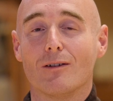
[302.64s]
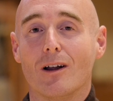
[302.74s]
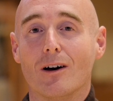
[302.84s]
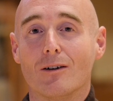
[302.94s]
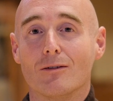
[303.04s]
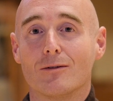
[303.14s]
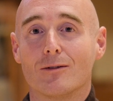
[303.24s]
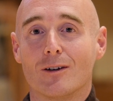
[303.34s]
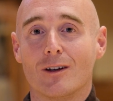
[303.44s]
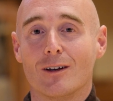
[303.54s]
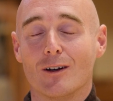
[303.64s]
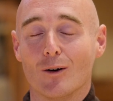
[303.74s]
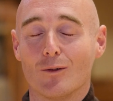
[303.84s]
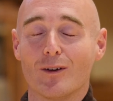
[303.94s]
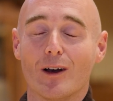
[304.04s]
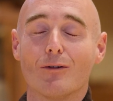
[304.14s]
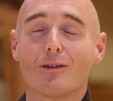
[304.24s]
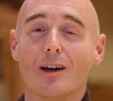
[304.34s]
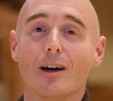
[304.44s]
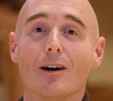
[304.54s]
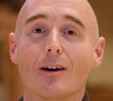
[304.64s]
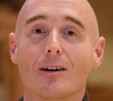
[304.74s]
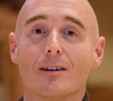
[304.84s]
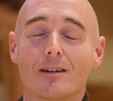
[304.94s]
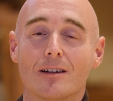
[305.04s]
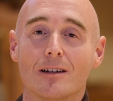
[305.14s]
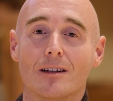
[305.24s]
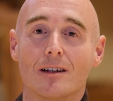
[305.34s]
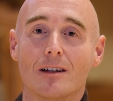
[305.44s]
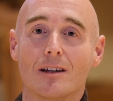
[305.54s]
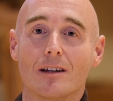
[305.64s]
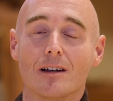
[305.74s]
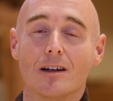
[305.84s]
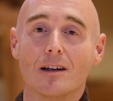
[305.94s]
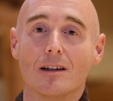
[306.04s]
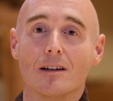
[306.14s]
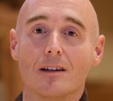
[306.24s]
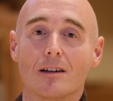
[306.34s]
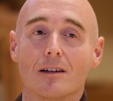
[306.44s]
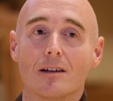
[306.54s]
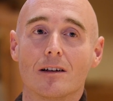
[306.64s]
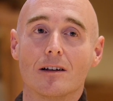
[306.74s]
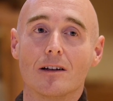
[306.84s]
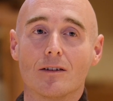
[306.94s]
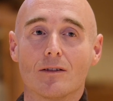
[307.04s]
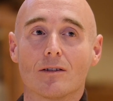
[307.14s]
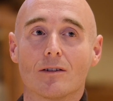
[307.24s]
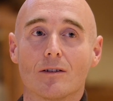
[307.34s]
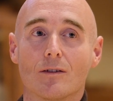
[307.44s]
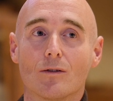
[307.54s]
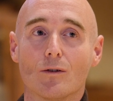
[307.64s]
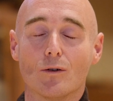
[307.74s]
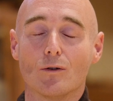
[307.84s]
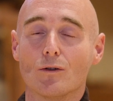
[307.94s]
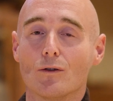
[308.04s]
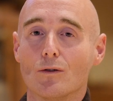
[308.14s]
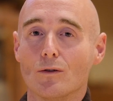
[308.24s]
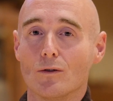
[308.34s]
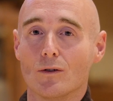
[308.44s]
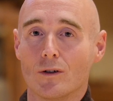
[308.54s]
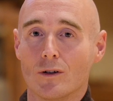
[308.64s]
love, of self-care. And it is so good to